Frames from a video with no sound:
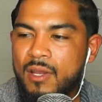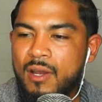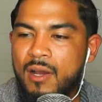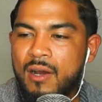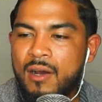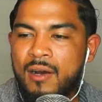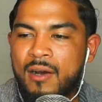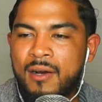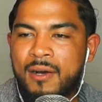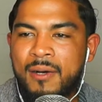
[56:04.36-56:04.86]

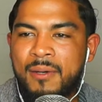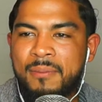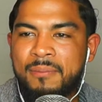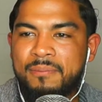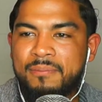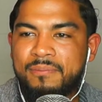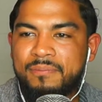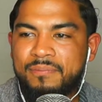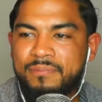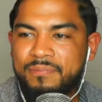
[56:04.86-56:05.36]

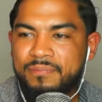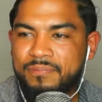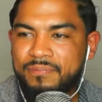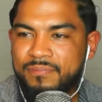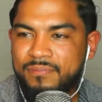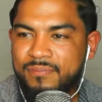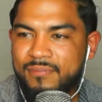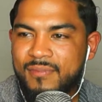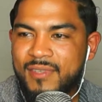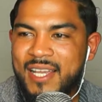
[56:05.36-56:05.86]

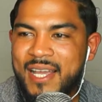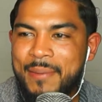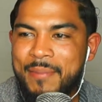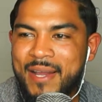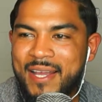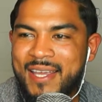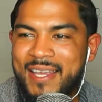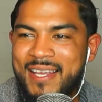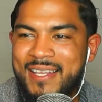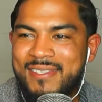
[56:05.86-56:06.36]
And my
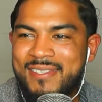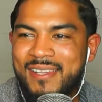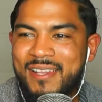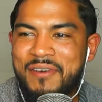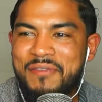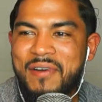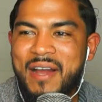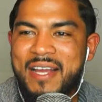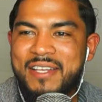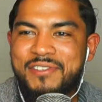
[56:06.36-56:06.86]
kids love
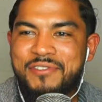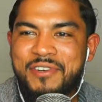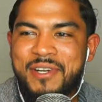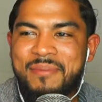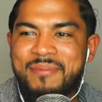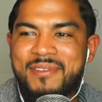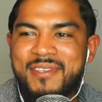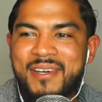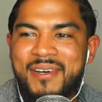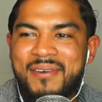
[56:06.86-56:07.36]
ice cream,
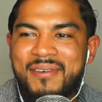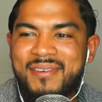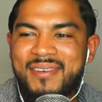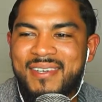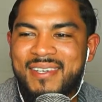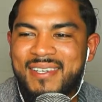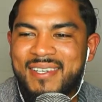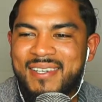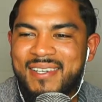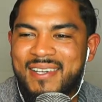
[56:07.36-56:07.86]
so
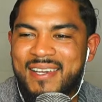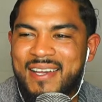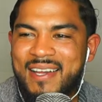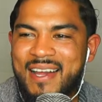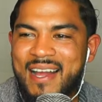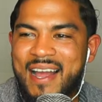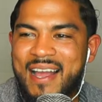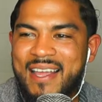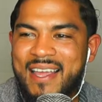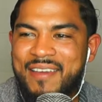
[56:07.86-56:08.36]

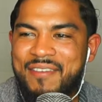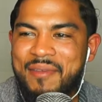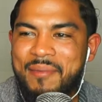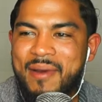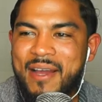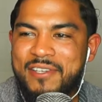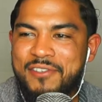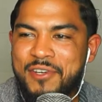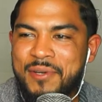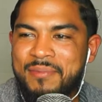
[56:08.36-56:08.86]
I gave them
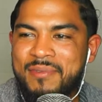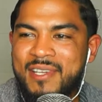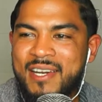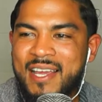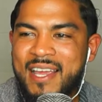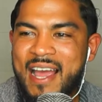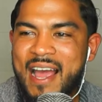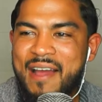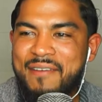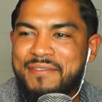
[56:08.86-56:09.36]
ice cream today
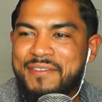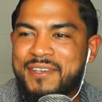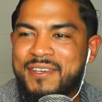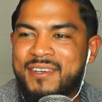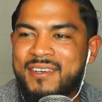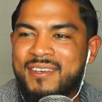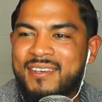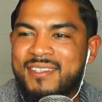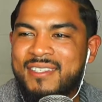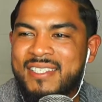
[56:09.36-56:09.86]

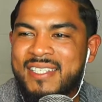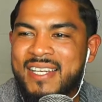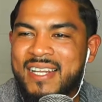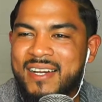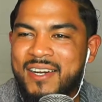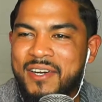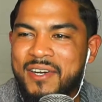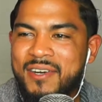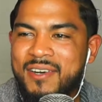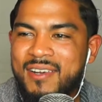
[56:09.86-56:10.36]
after
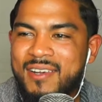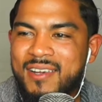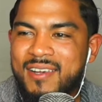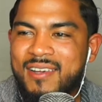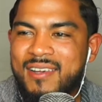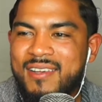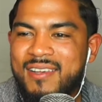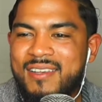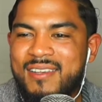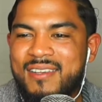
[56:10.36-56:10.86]
dinner.
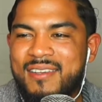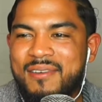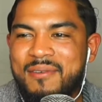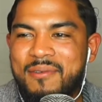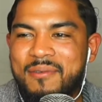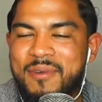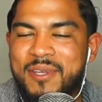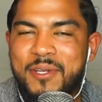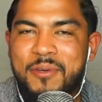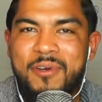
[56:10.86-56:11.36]

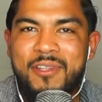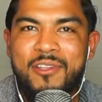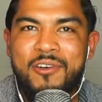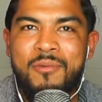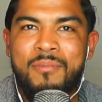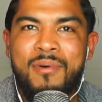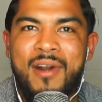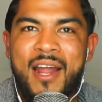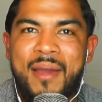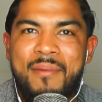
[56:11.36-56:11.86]
We do a little
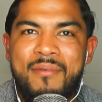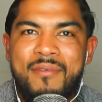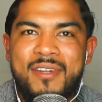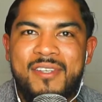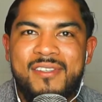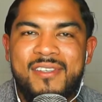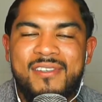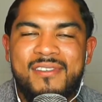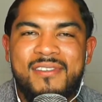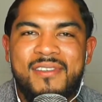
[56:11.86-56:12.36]
bribery
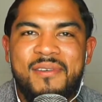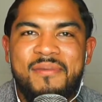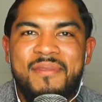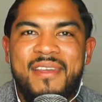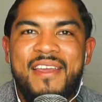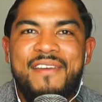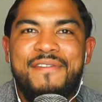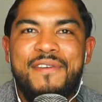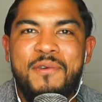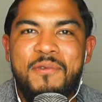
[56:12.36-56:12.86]
system.
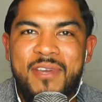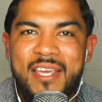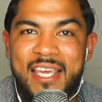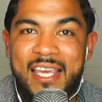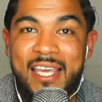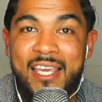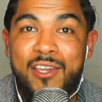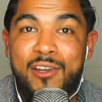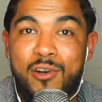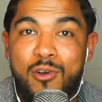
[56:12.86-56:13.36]
If you
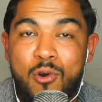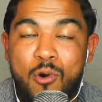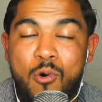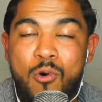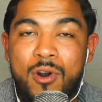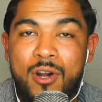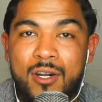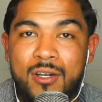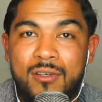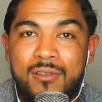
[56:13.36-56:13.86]
eat your
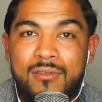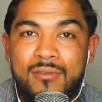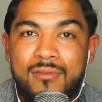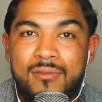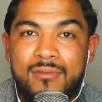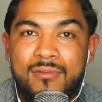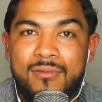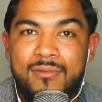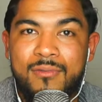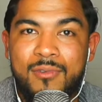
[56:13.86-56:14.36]
corn,
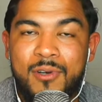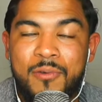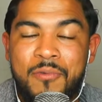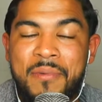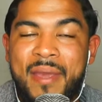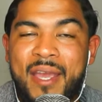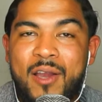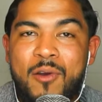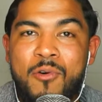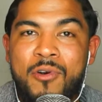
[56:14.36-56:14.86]
we
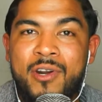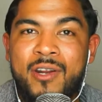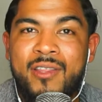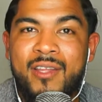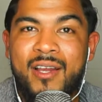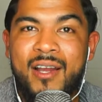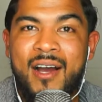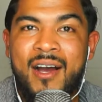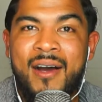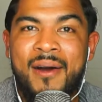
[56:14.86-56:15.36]
make corn on the
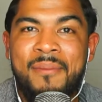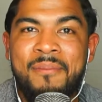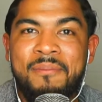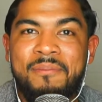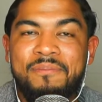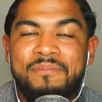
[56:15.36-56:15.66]
cob.